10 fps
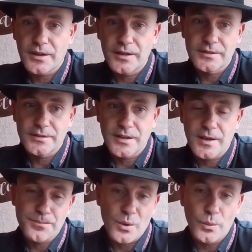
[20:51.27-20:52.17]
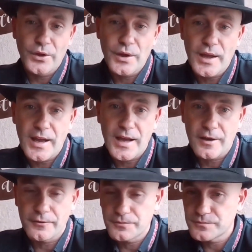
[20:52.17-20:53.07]
because when you
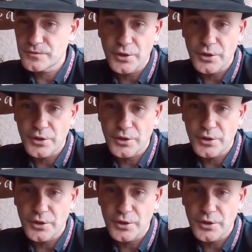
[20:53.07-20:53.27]
have